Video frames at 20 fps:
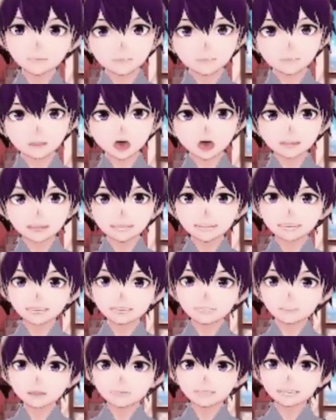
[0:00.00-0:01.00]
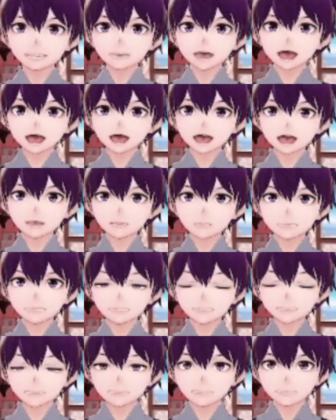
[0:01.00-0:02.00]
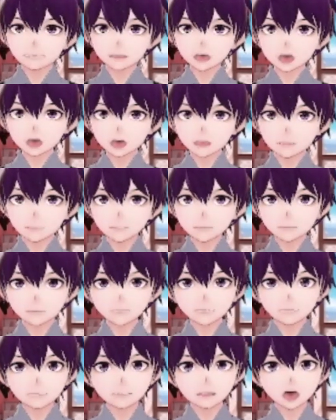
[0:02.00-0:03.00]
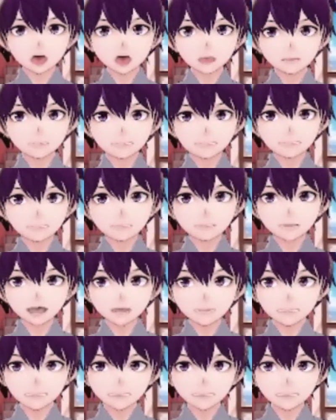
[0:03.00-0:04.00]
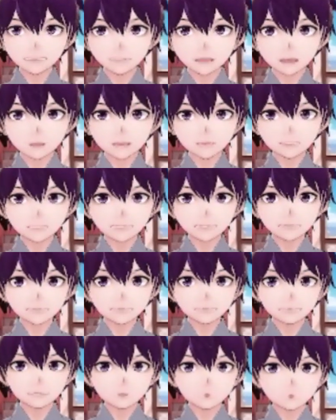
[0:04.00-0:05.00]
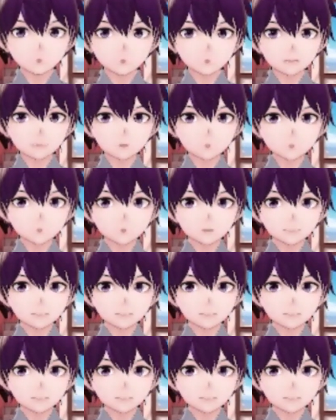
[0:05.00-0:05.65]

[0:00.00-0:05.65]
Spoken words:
Okay, so that's all for this video. I hope this informative video was useful to you.